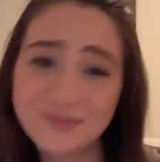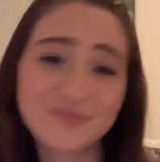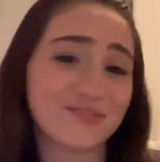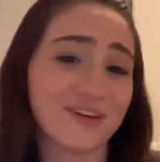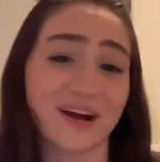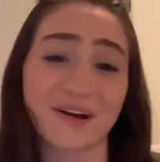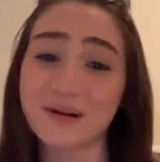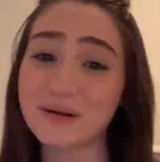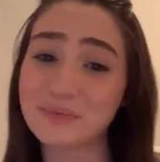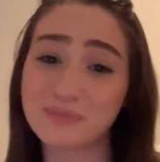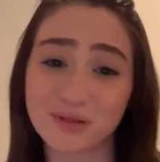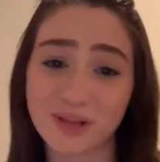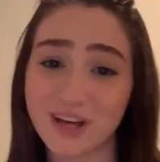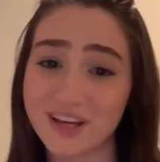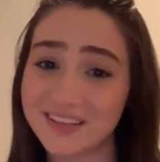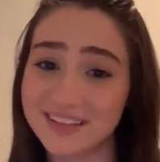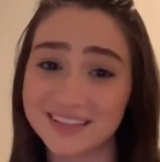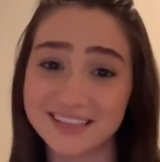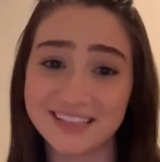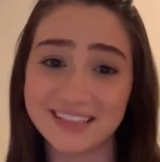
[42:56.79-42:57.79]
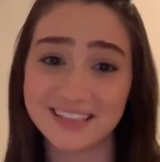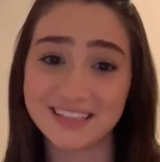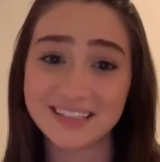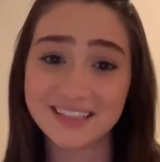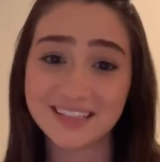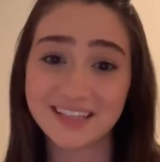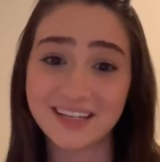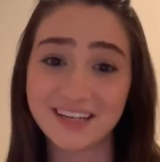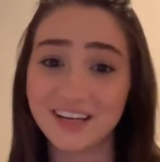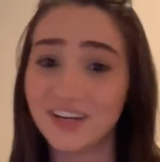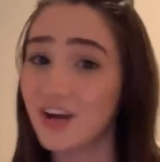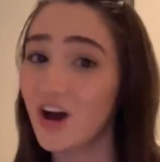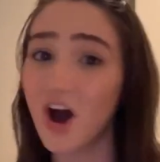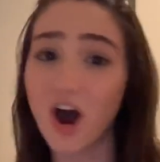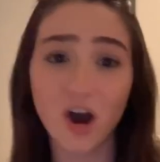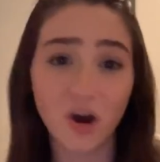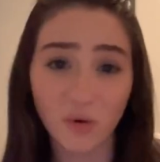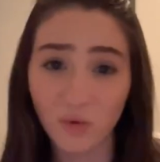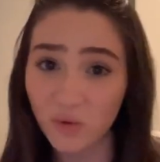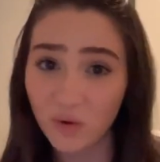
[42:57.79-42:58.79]
Very bluntly,
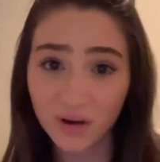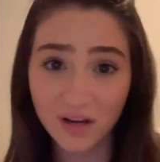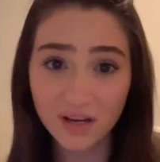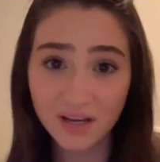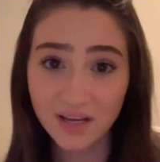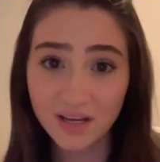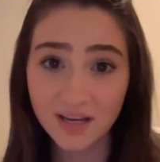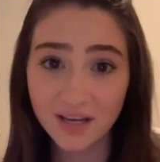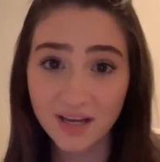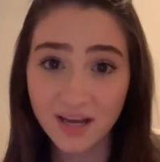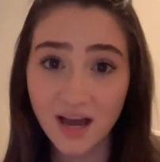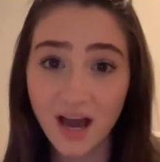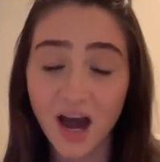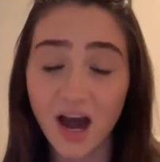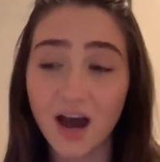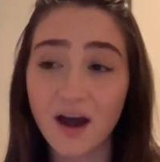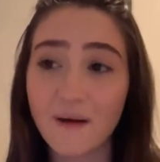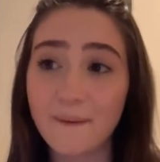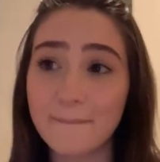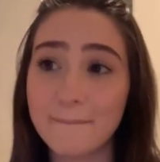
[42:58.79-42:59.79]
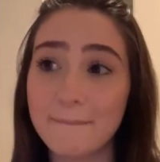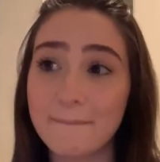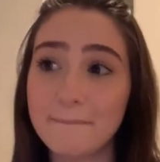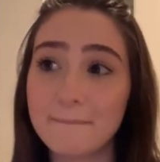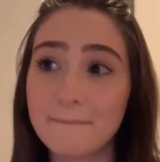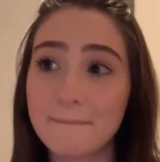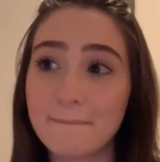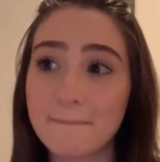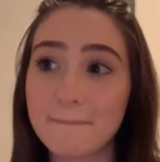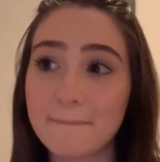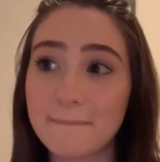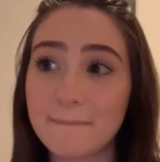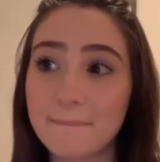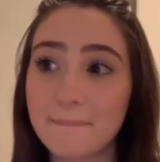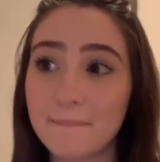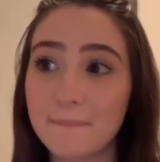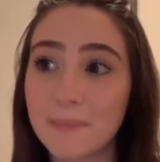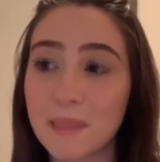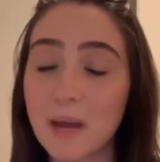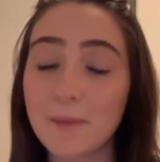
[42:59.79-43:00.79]
no.
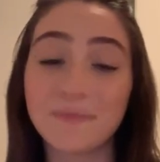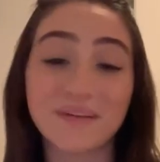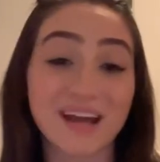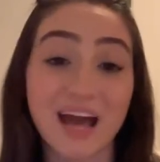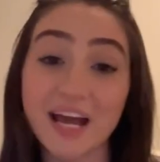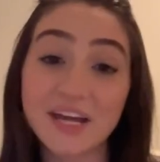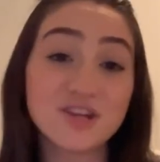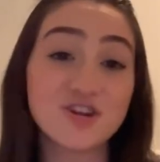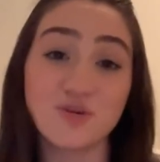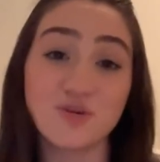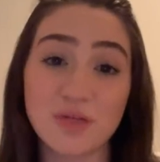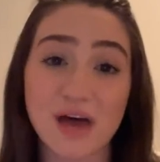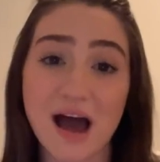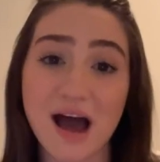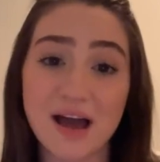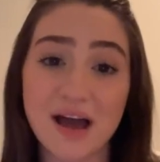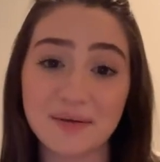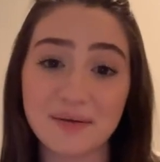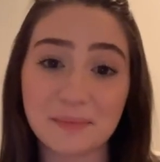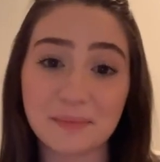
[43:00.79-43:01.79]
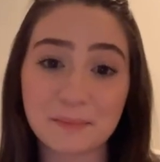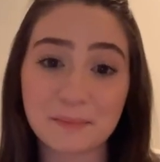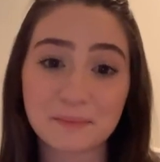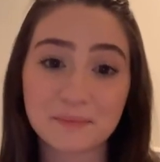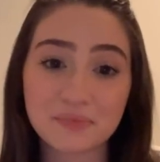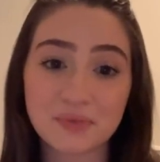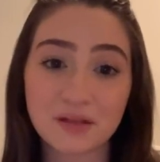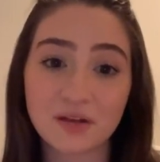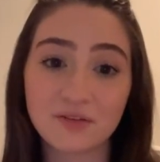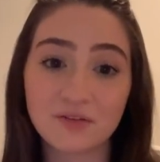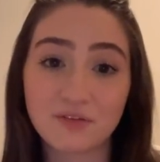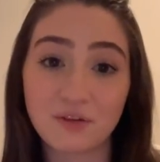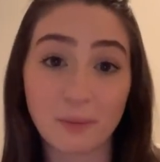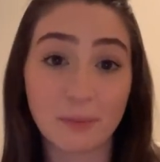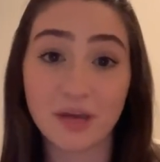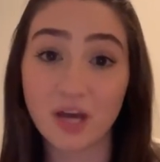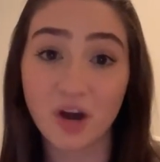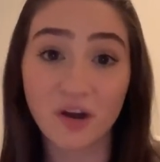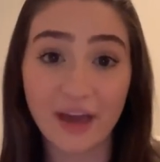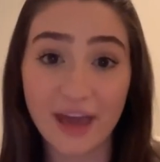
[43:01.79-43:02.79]
But I that from a
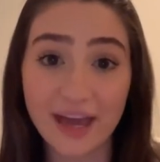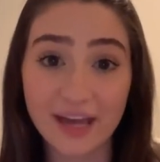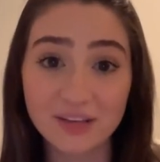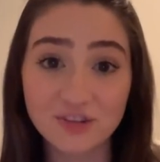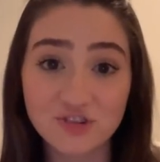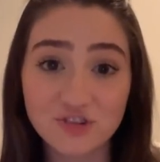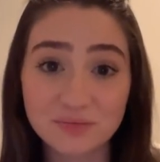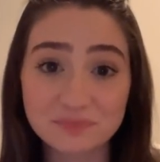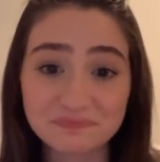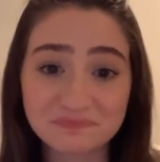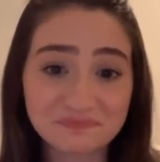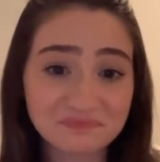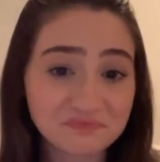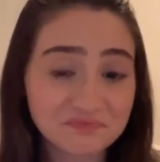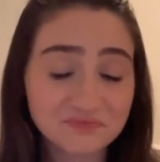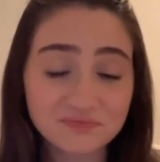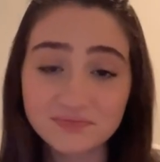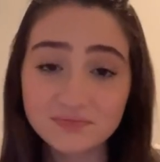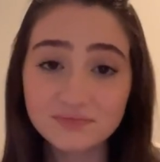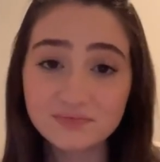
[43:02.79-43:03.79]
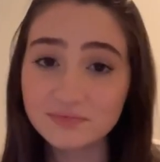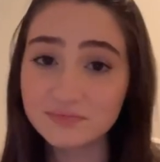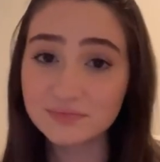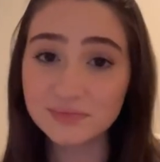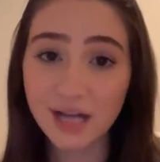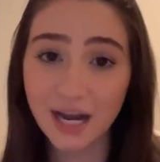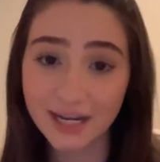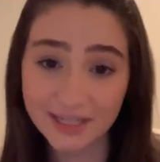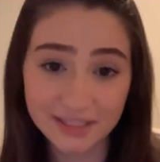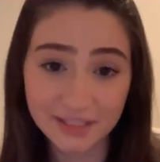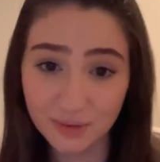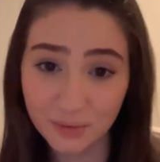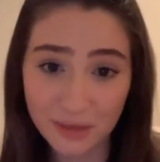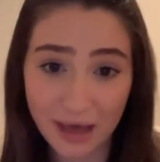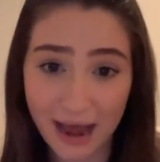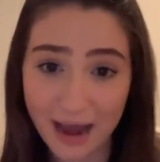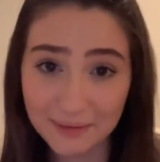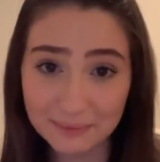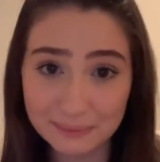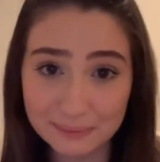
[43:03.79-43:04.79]
young age. I knew
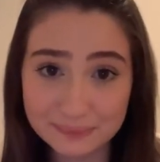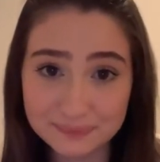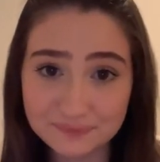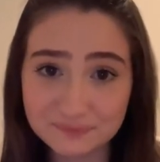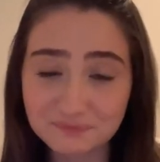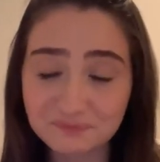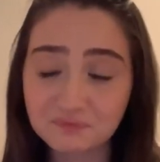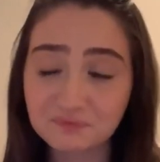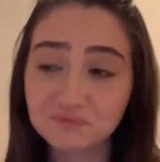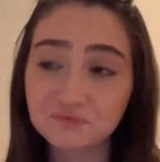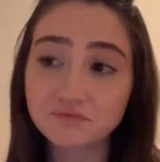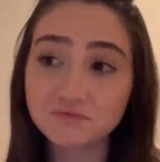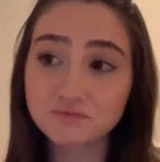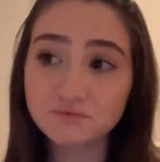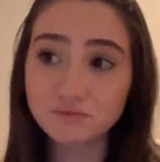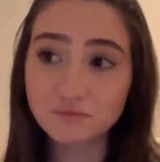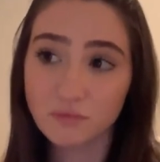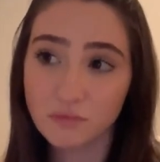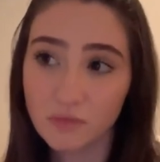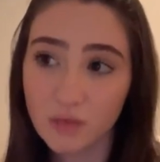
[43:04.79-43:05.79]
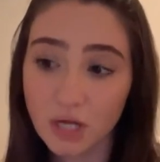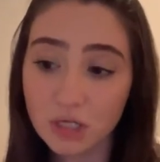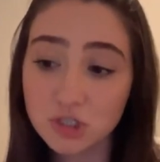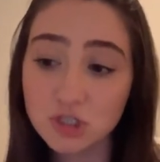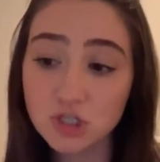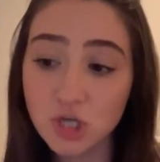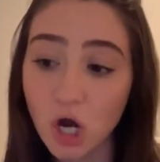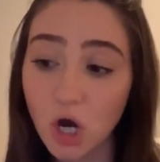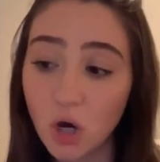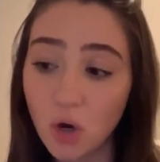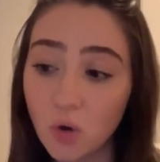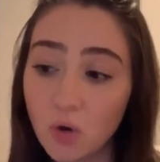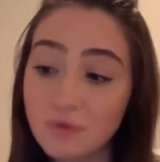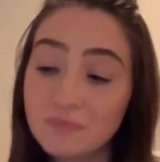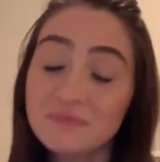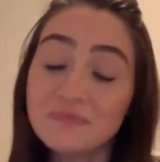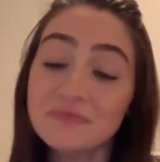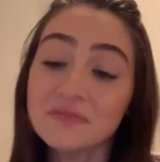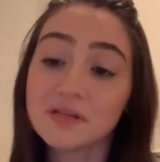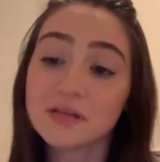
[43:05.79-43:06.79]
that. So
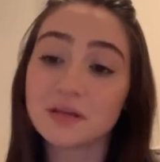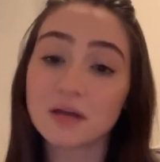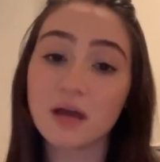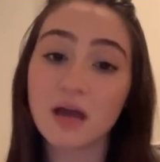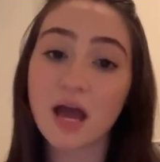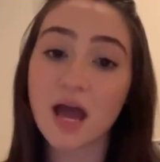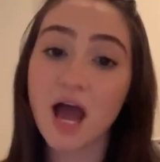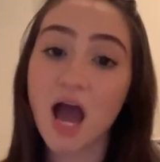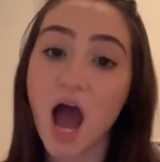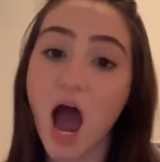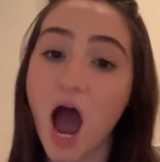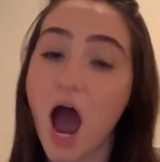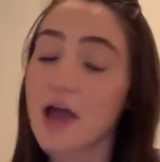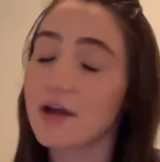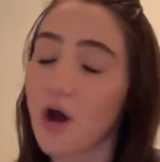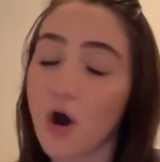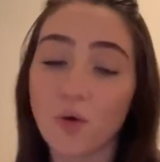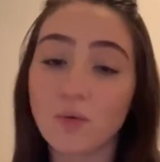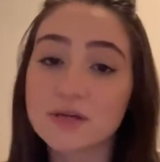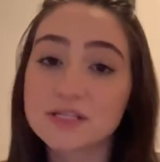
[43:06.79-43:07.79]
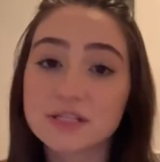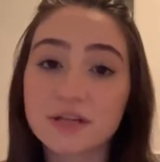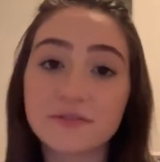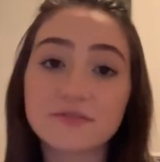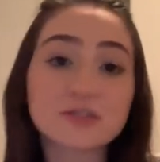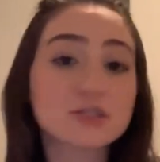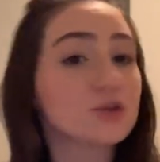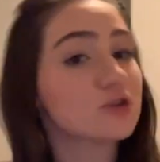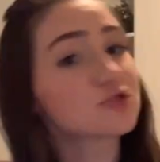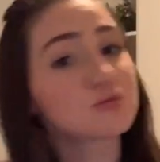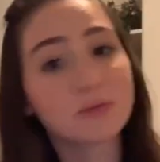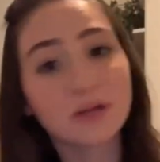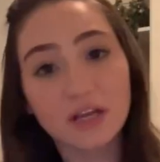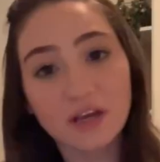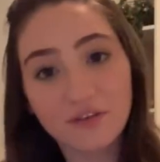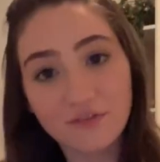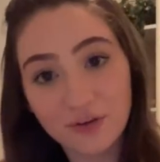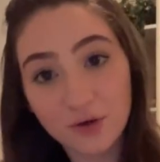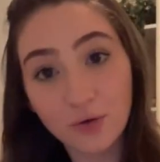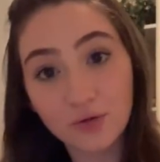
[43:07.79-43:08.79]
I always loved the social media
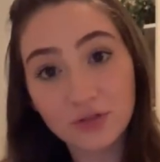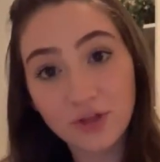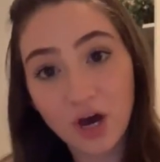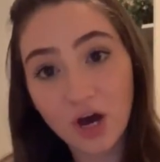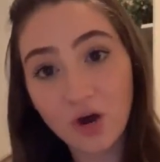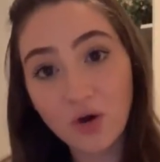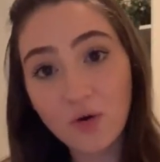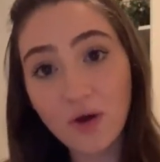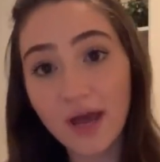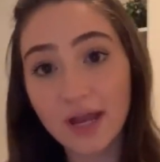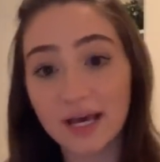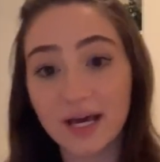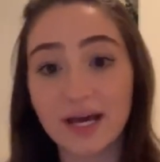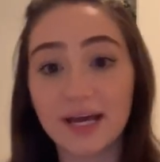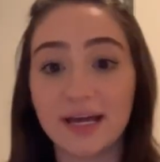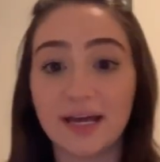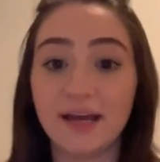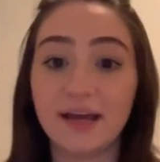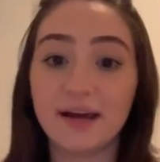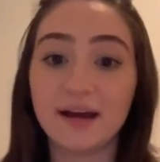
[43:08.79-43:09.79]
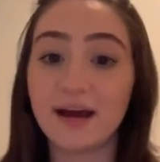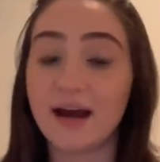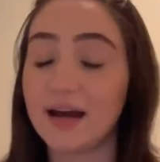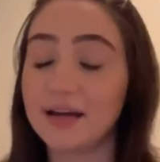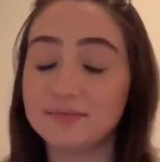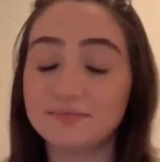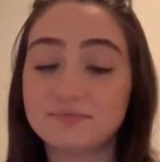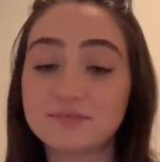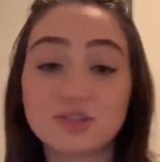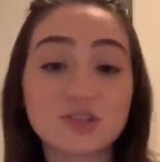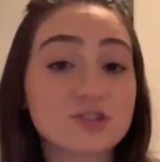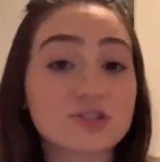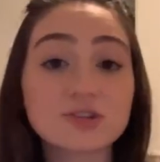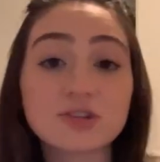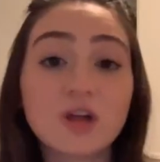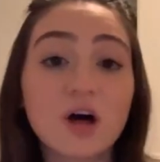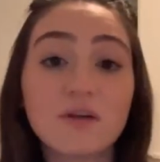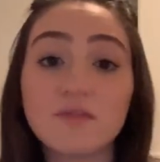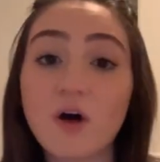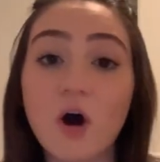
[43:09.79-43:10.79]
field, though, and I just
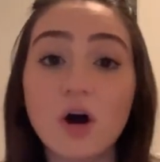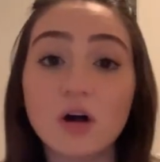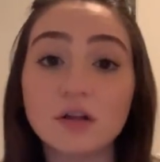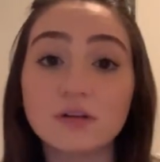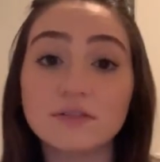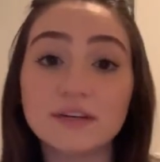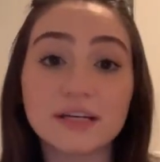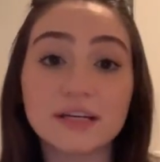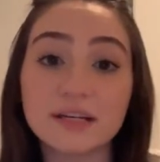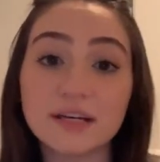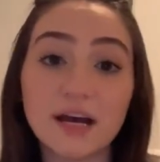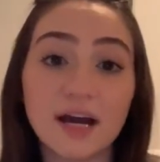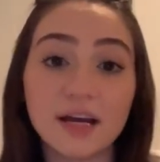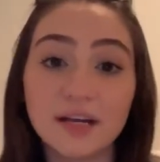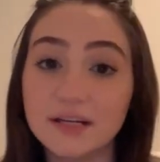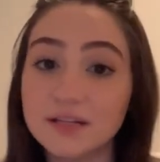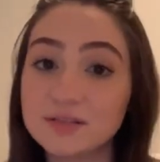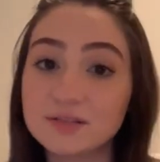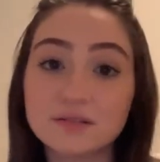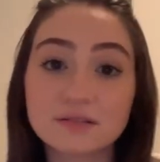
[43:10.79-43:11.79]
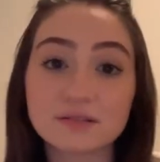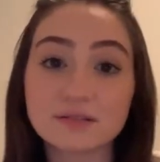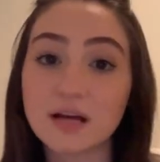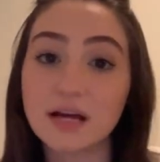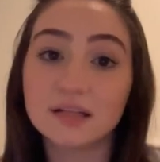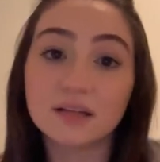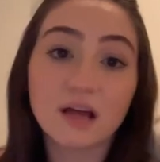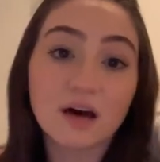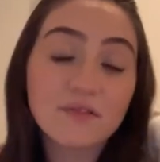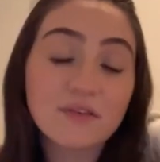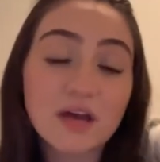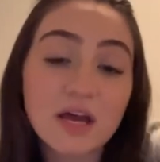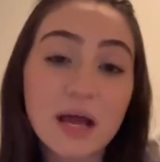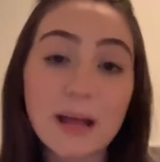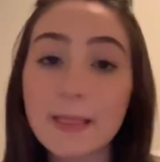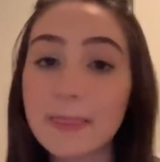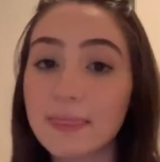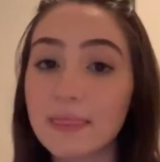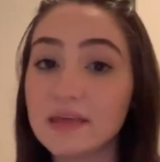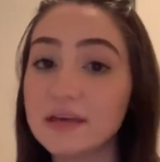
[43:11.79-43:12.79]
love all of it. I love it.
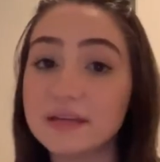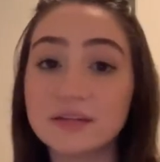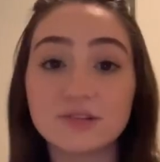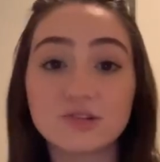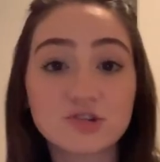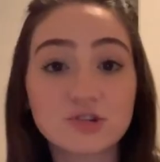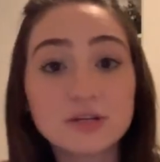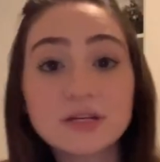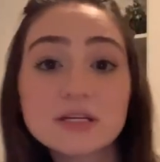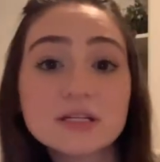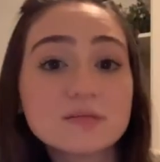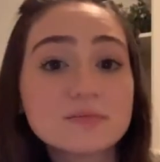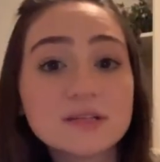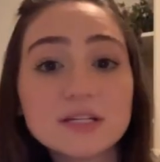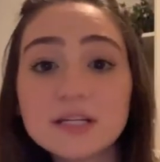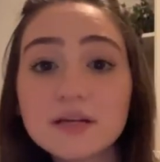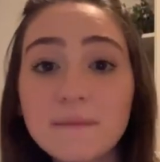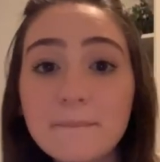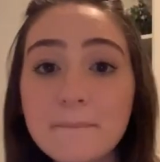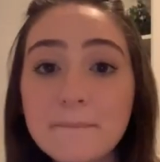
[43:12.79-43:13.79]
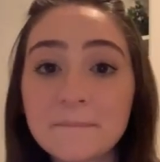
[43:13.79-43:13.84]
It intrigues me.